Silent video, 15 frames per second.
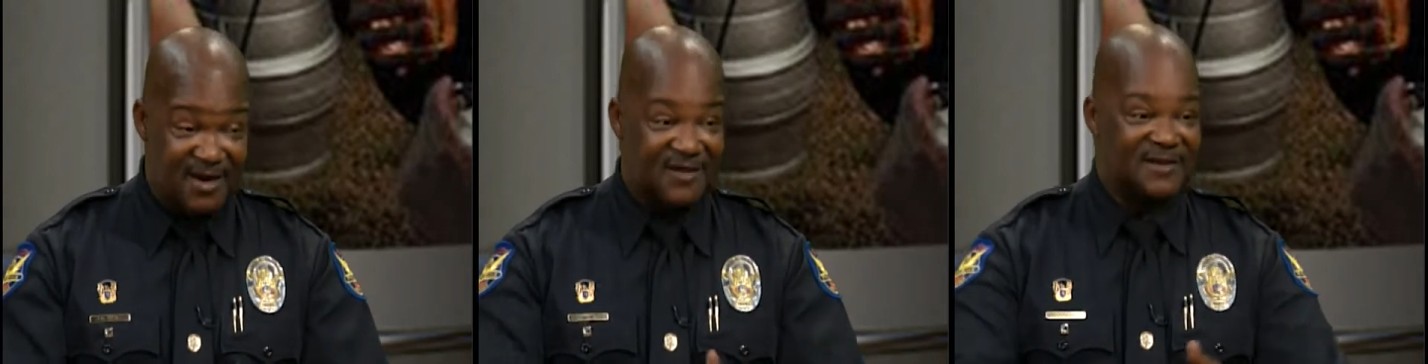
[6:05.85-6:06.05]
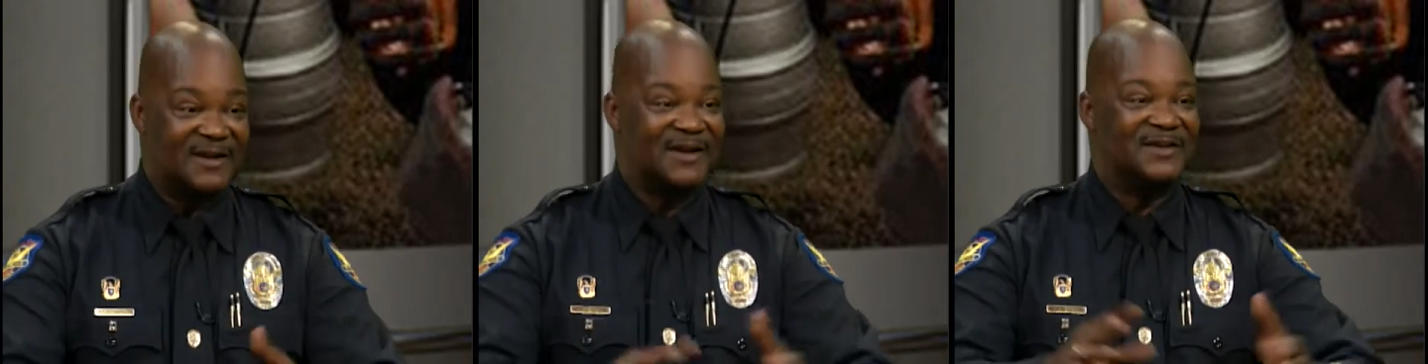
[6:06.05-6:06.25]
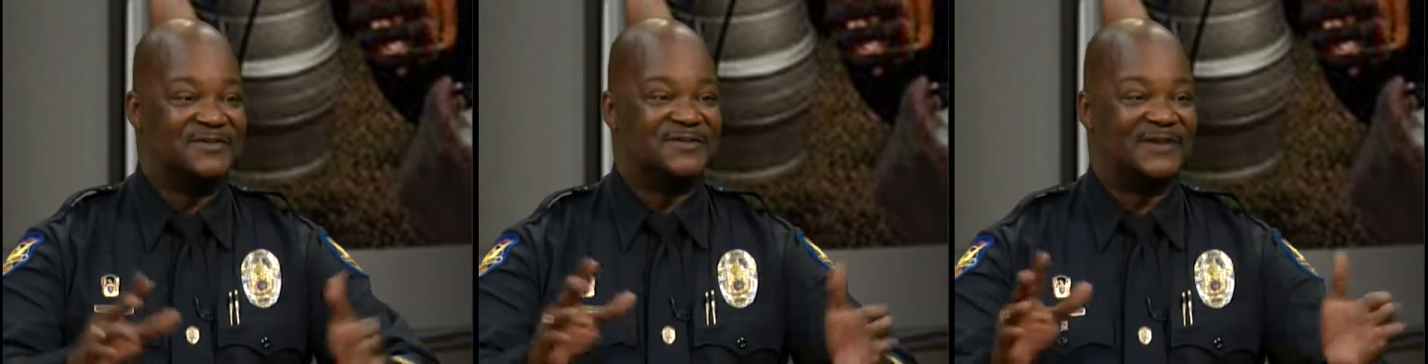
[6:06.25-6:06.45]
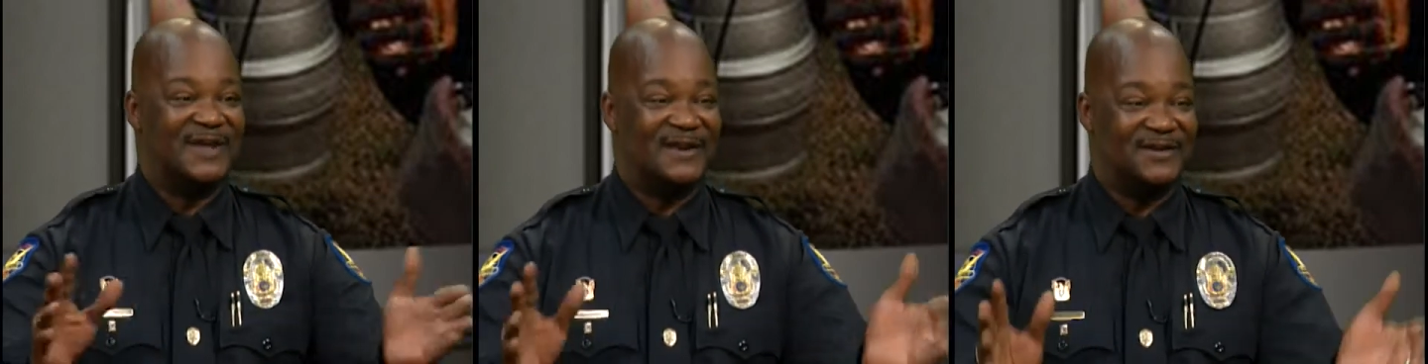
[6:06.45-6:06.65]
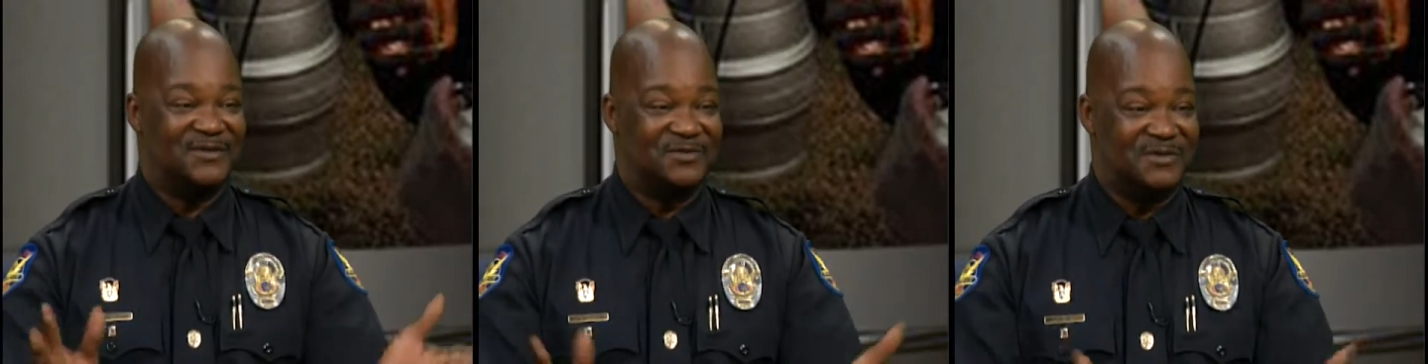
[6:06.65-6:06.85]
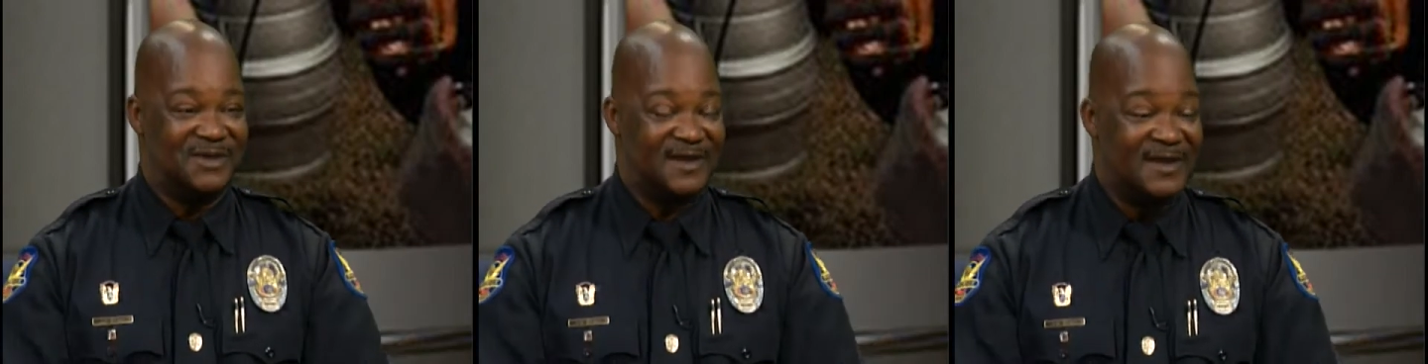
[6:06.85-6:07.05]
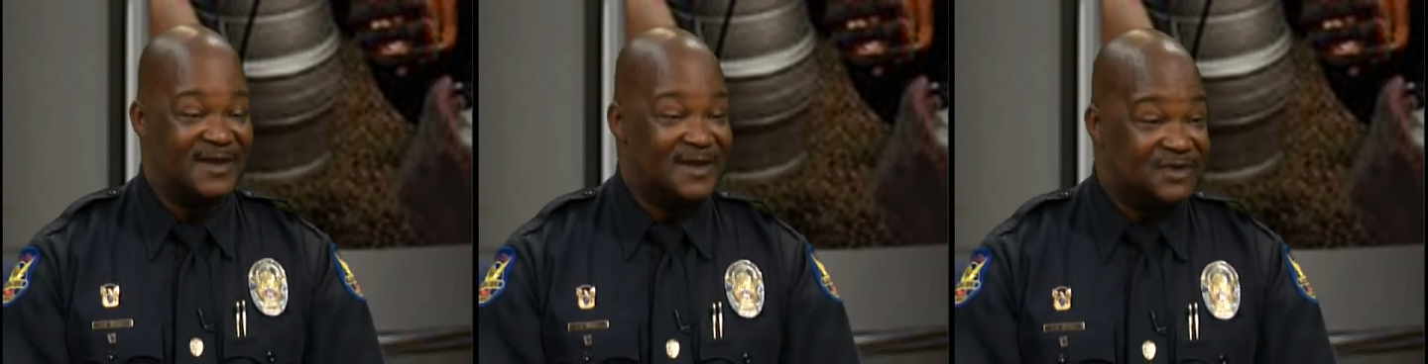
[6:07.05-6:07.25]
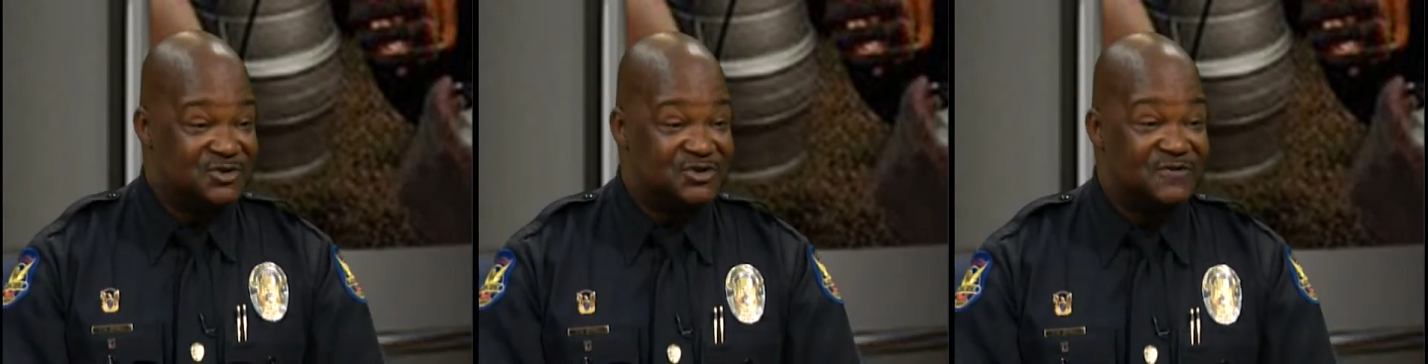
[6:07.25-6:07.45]
and all the kids that had to go to
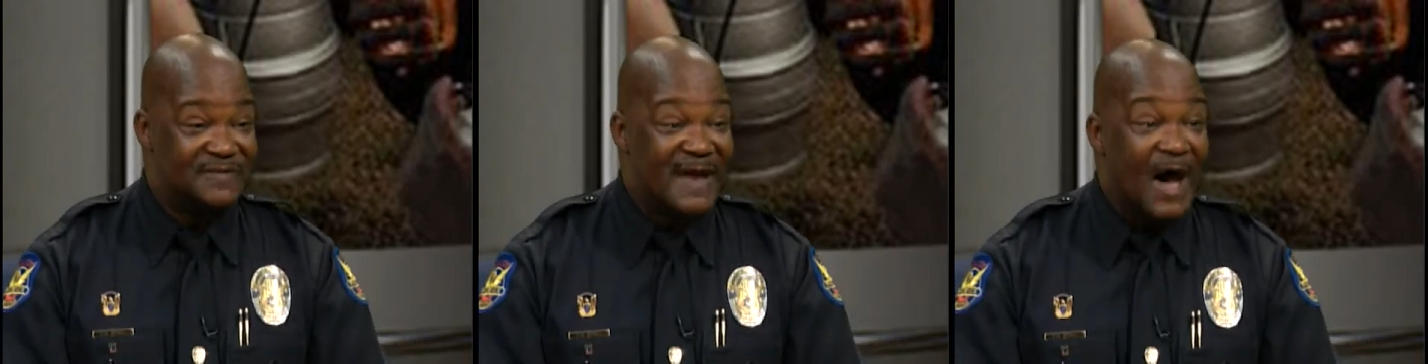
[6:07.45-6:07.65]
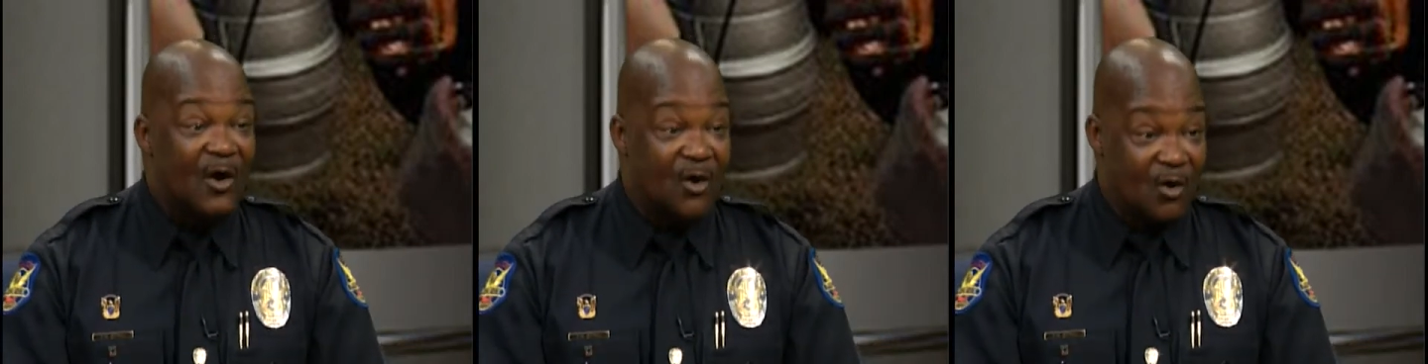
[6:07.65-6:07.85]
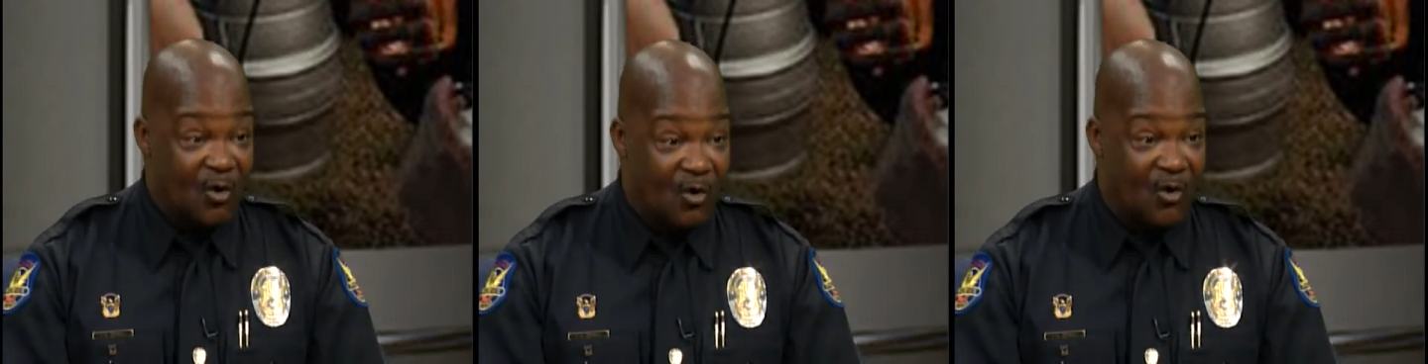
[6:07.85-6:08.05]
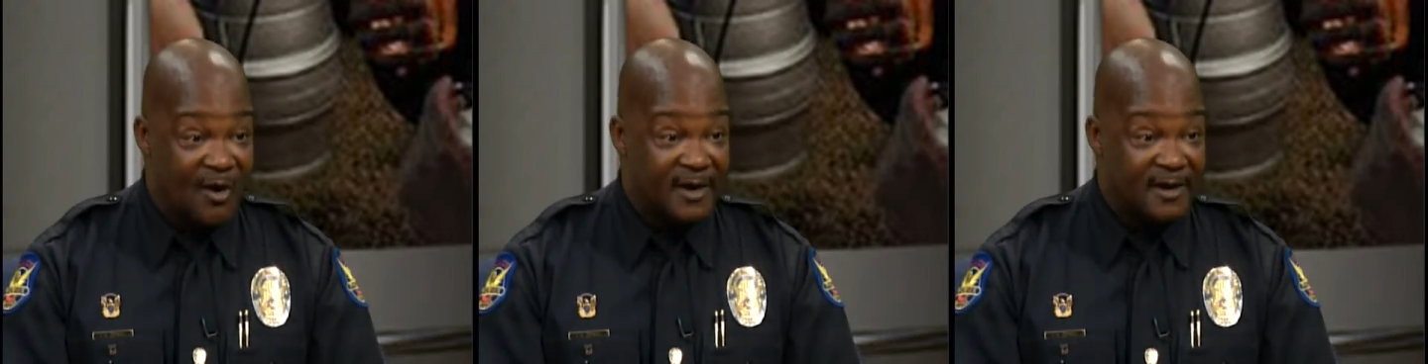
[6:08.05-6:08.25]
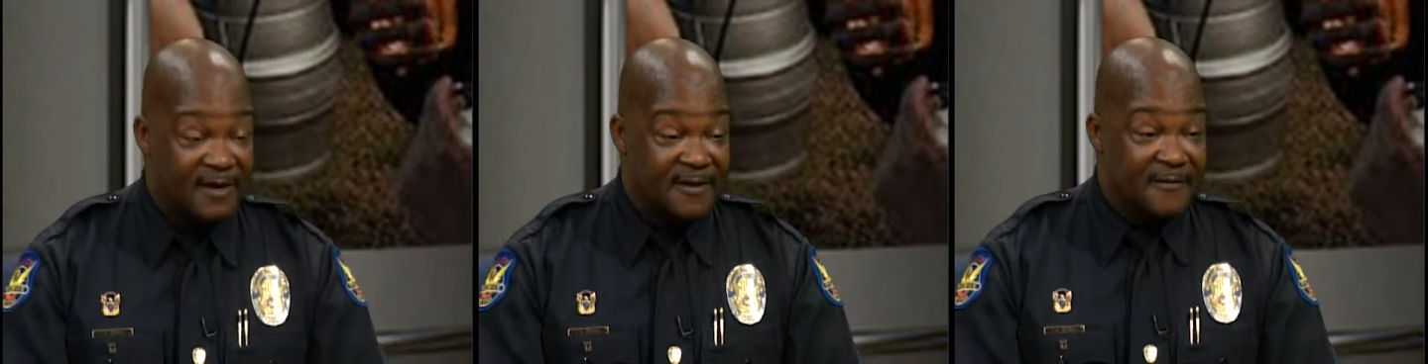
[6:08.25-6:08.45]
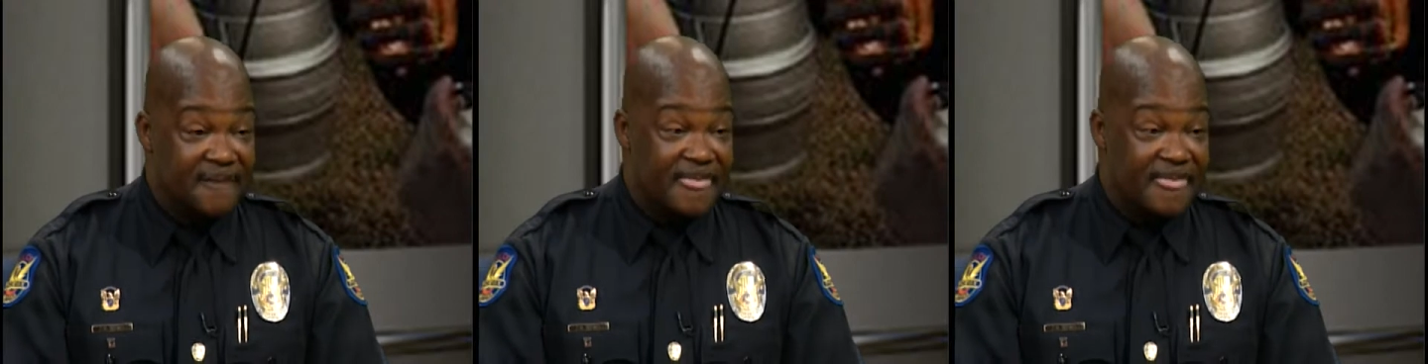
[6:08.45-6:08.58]
juvenile court